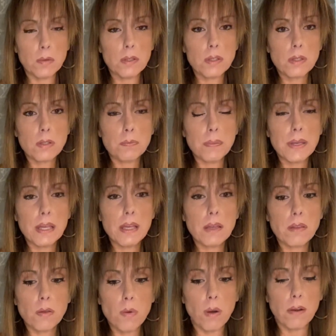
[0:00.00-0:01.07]
This could be
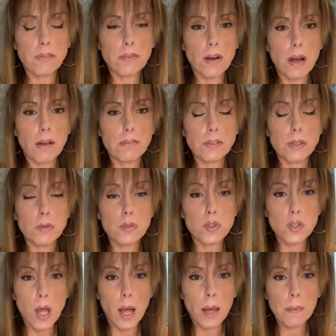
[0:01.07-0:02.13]
the offer of a new
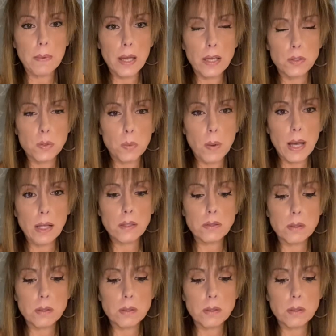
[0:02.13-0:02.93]
job as well.